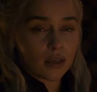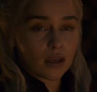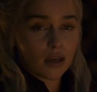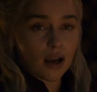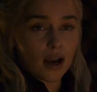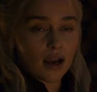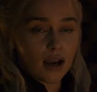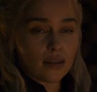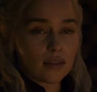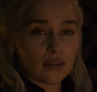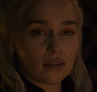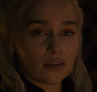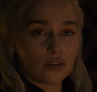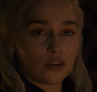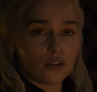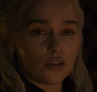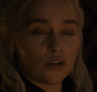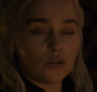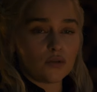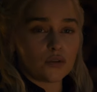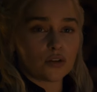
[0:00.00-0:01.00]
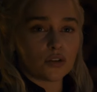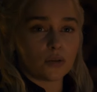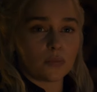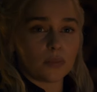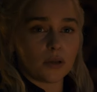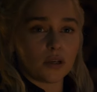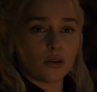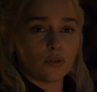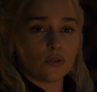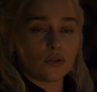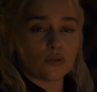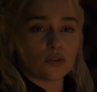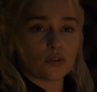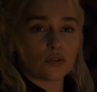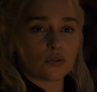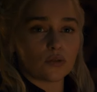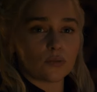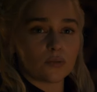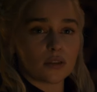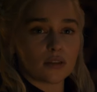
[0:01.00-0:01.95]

I think you should be Lord of oh.